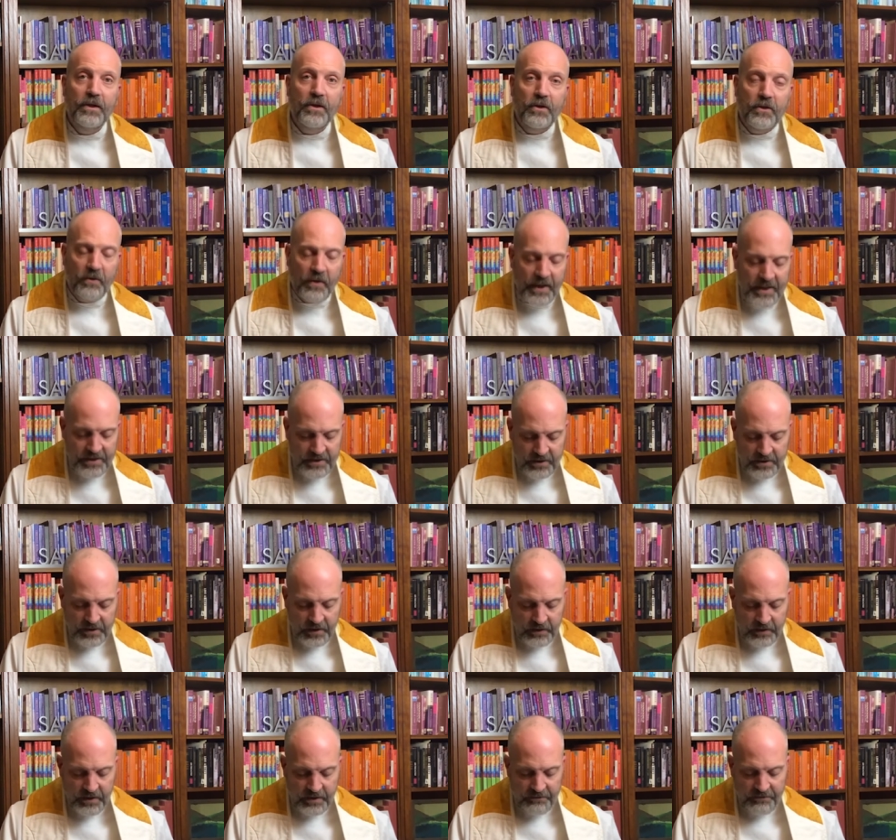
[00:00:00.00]
Christ is a
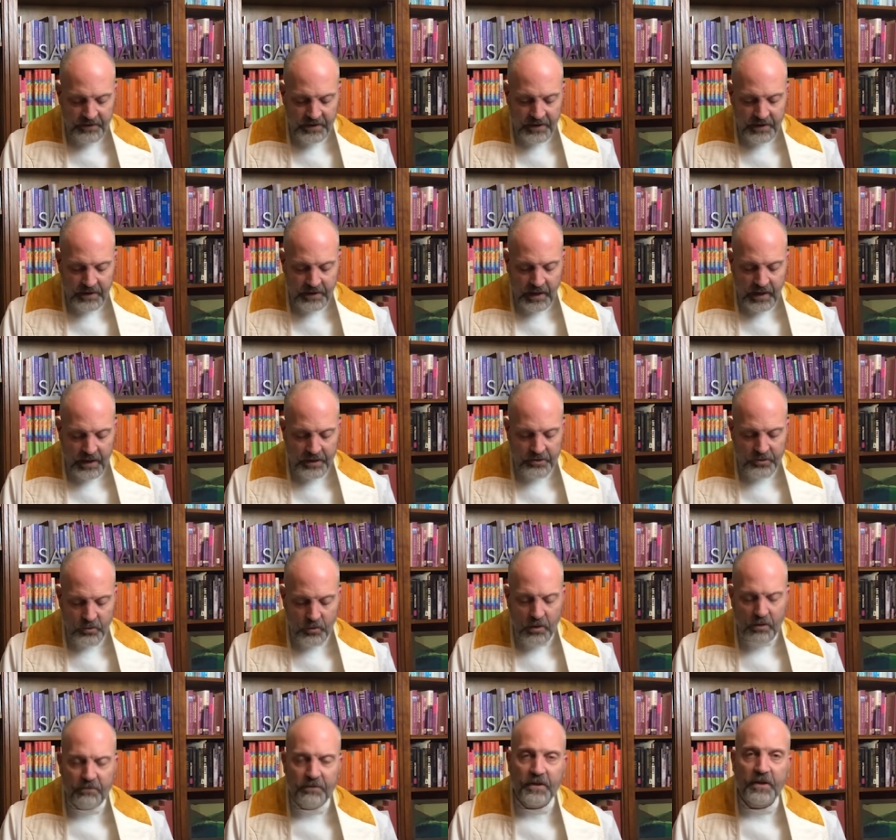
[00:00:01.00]
living God who
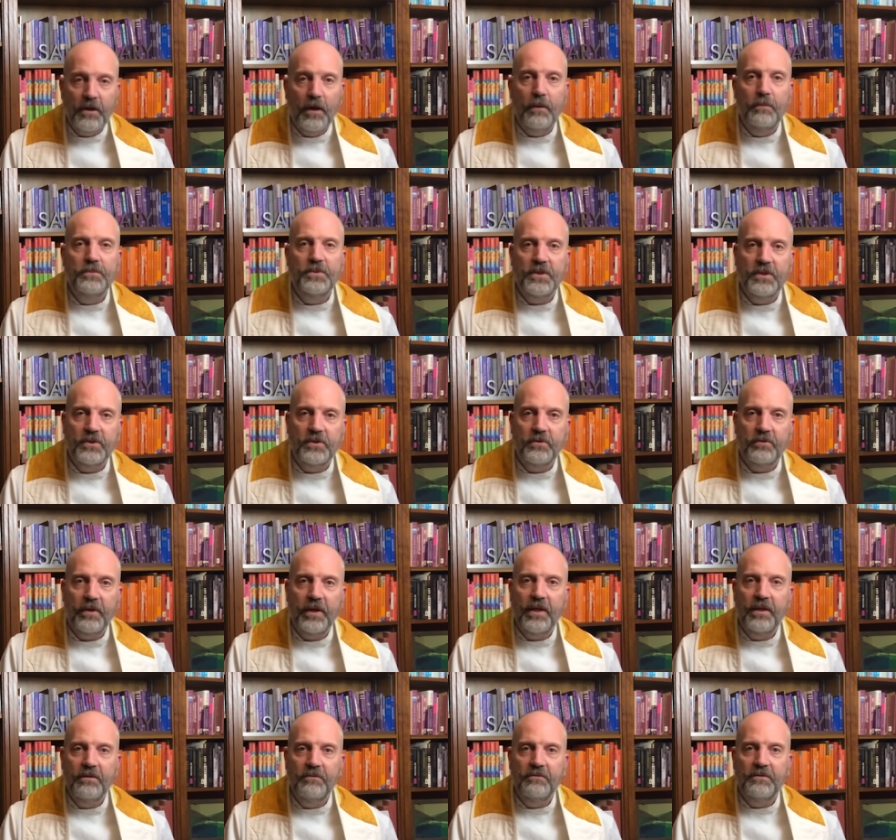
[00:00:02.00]
overcomes the
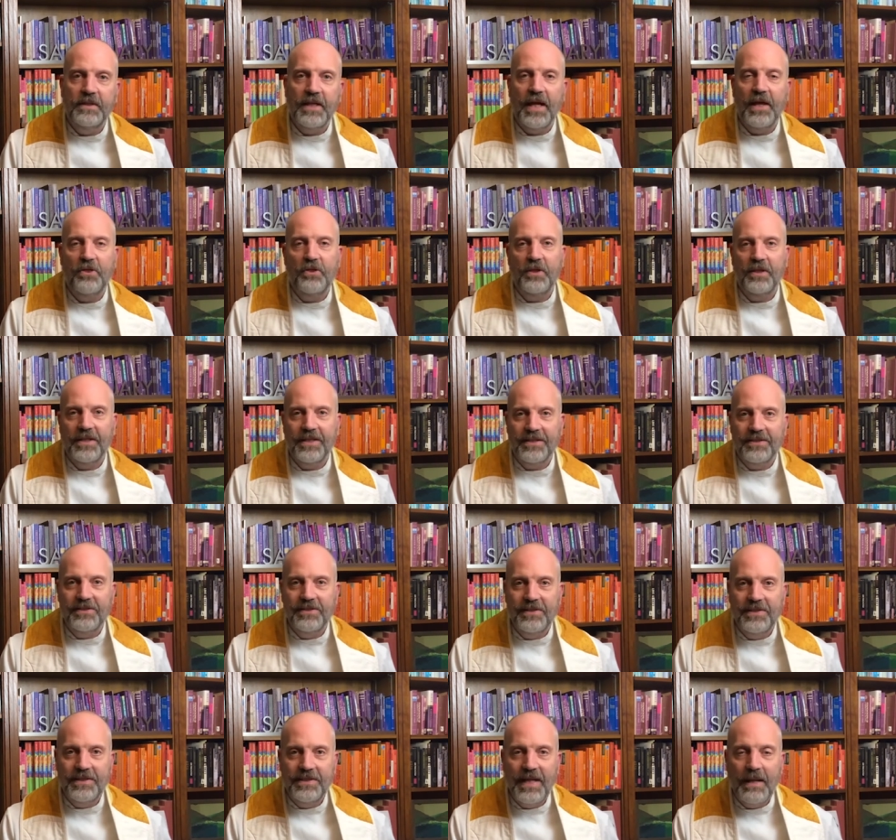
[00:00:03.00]
strength of death to
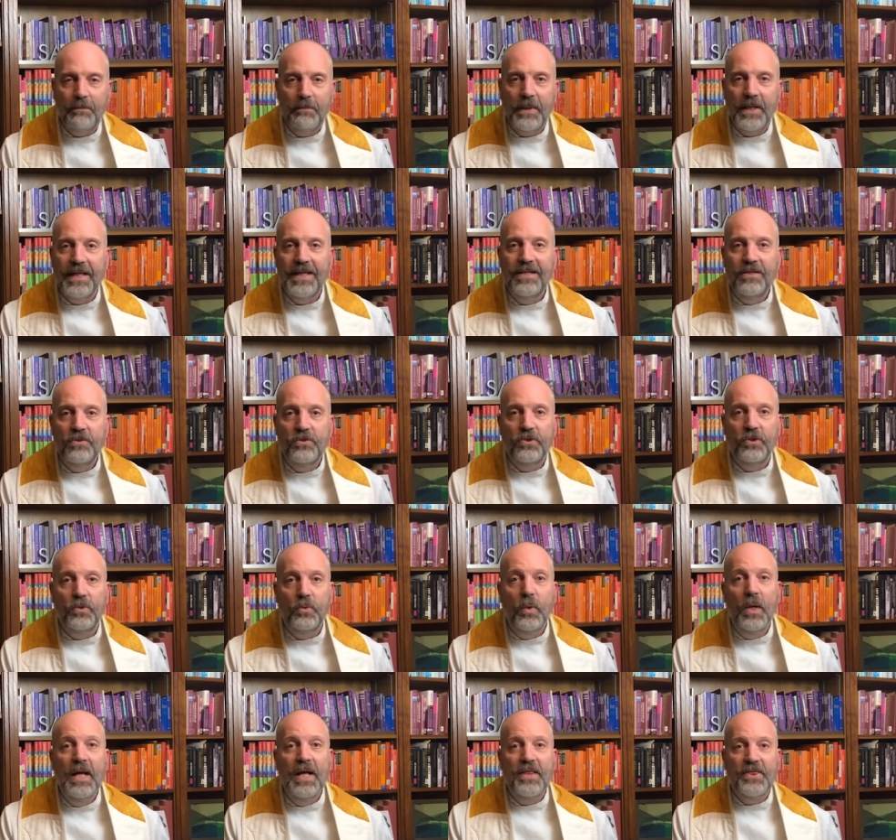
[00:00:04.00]
step
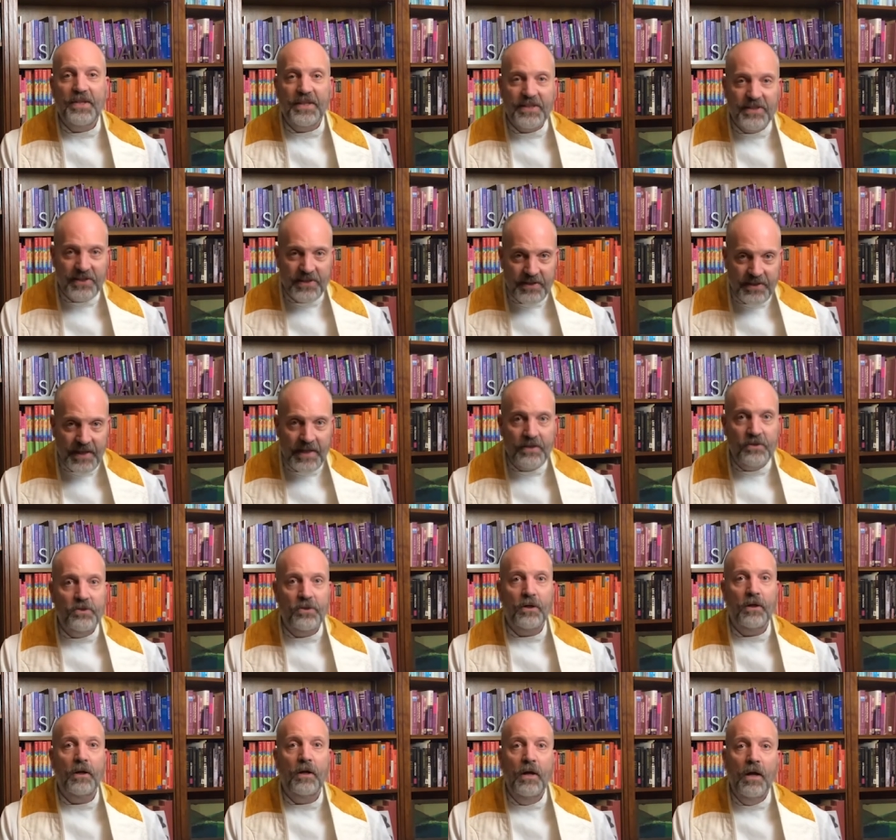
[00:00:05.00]
into the
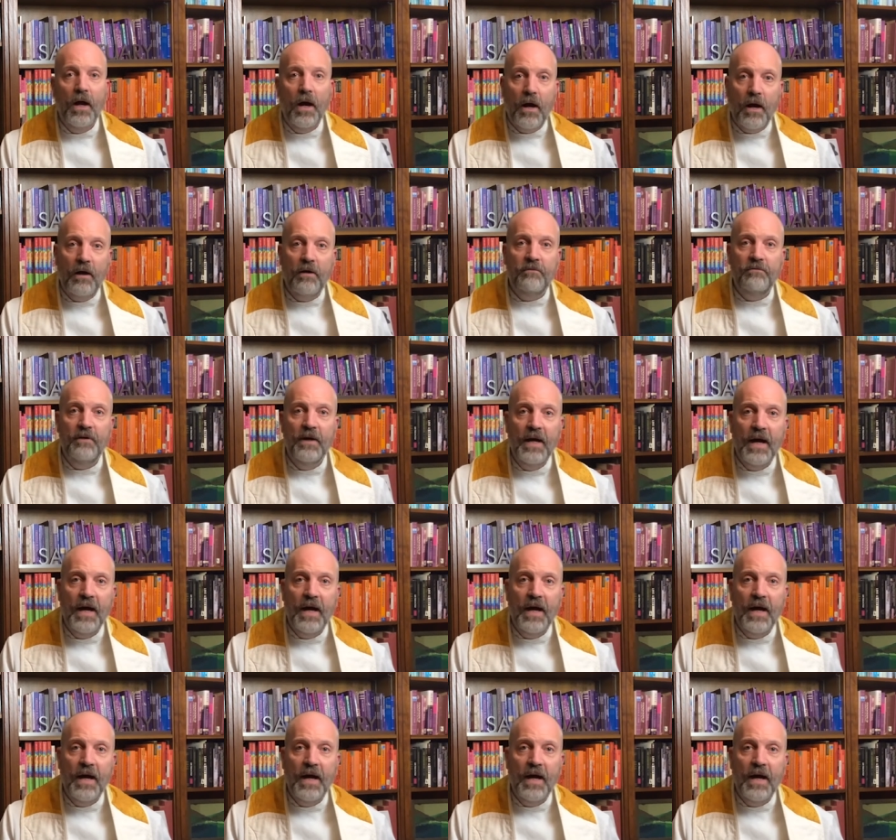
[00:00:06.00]
center of